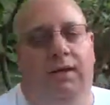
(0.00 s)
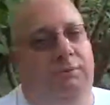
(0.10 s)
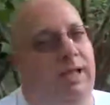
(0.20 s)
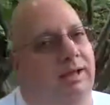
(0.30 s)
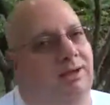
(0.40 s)

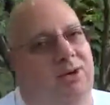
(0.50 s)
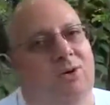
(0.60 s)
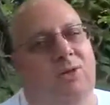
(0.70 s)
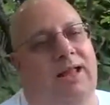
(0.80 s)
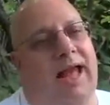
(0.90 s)
A black
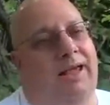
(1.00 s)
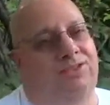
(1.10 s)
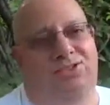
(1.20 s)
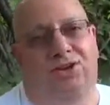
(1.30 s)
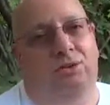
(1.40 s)
hole
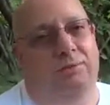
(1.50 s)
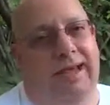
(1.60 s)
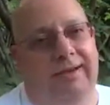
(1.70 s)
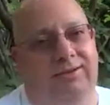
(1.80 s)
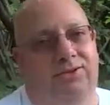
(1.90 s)
has no
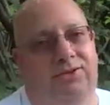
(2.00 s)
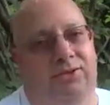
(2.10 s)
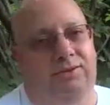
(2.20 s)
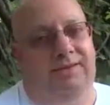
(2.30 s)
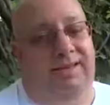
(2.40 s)
magnitude.